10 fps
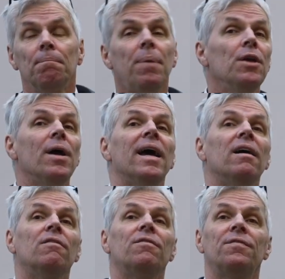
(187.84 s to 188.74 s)
but you
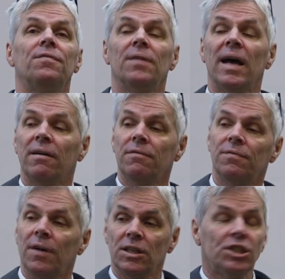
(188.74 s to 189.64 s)
have
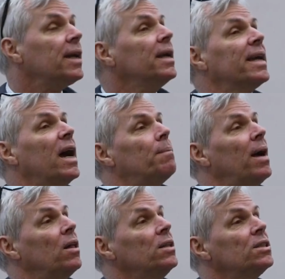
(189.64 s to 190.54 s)
a checking account
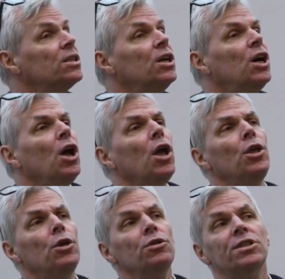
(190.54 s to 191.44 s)
balance,
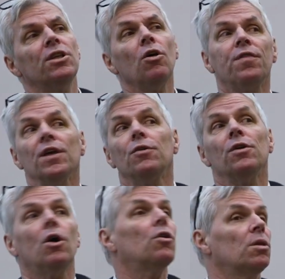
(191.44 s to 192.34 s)
you still think you
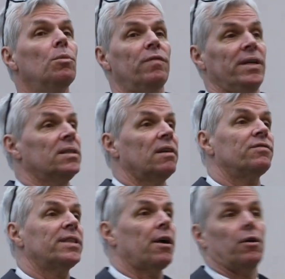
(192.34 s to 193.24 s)
can go to the movies
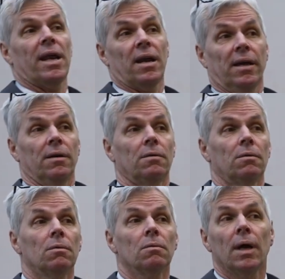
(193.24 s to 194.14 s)
on Saturday night,
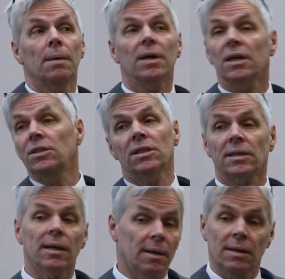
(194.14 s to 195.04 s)
right? Because you just
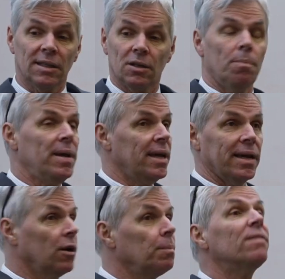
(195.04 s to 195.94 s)
say, oh, I'd like to go
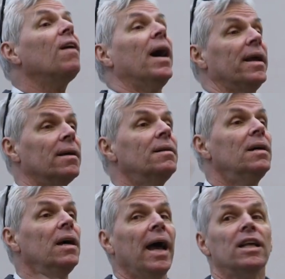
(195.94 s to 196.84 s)
ping, and it'll be fine.
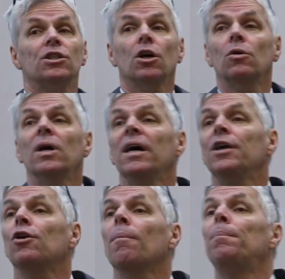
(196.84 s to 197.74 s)
And so
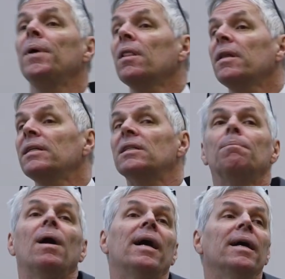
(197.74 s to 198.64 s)
your ability to
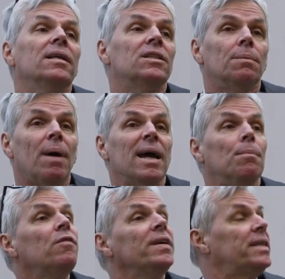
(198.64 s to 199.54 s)
buy a
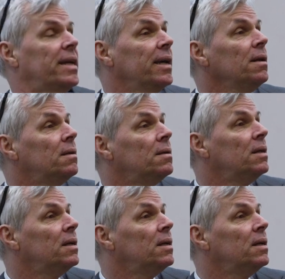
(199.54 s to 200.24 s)
movie ticket